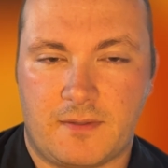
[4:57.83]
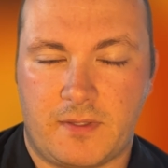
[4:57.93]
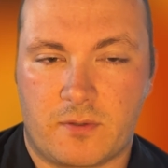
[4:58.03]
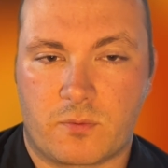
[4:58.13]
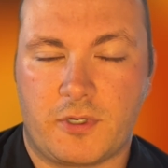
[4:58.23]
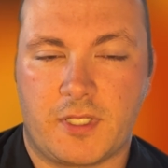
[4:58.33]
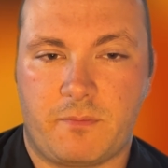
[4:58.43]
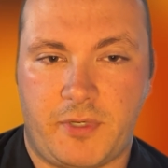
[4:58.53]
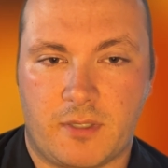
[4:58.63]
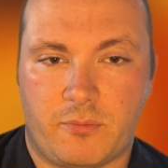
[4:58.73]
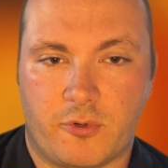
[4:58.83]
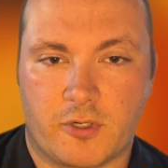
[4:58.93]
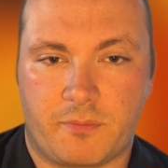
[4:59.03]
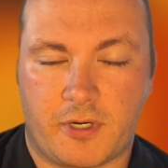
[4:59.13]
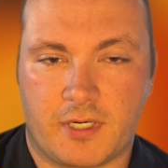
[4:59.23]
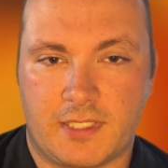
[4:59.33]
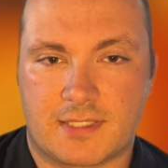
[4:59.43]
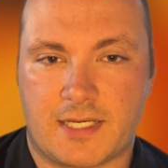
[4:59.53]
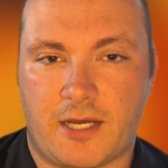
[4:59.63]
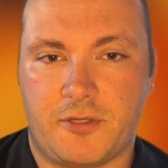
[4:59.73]
The really big important part is
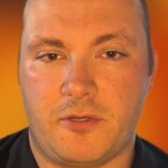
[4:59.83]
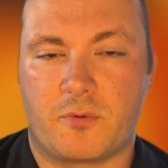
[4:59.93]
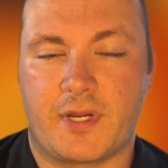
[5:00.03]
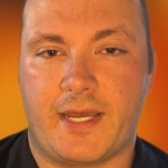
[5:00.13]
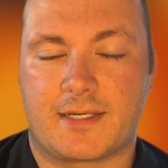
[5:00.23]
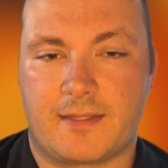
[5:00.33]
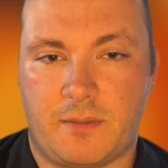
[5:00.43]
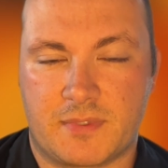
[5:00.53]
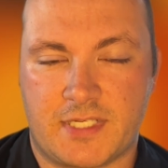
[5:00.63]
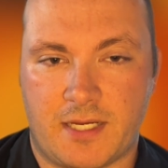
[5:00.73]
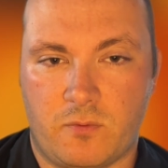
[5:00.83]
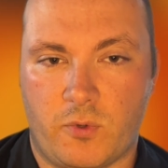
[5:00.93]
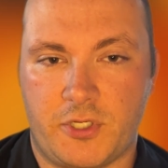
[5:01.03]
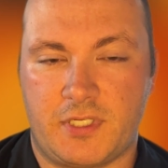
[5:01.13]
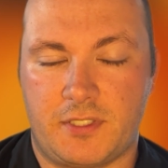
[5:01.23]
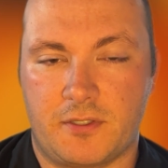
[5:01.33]
how you react to that mistake and what you did to